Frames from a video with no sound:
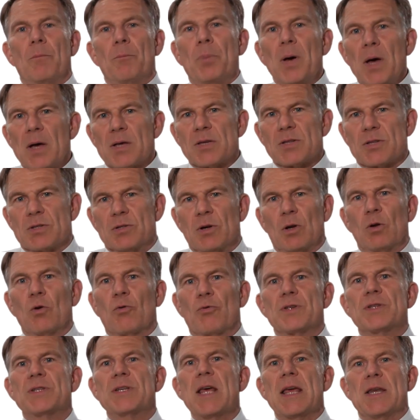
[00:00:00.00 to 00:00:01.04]
personal
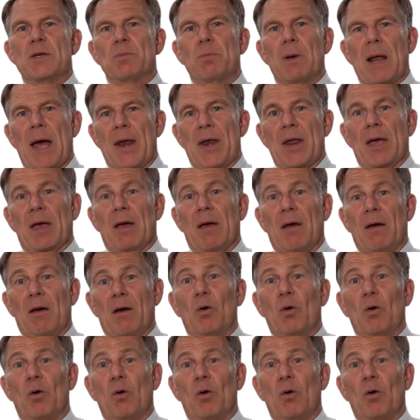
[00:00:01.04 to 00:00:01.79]
or estate planning,